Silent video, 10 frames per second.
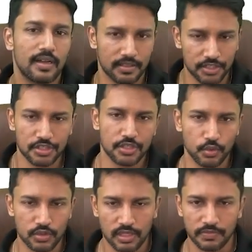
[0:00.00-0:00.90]
register
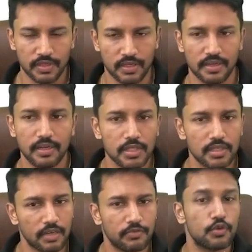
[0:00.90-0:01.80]
yourself in India,
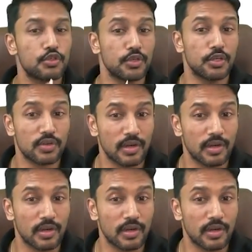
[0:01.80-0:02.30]
but of course you need to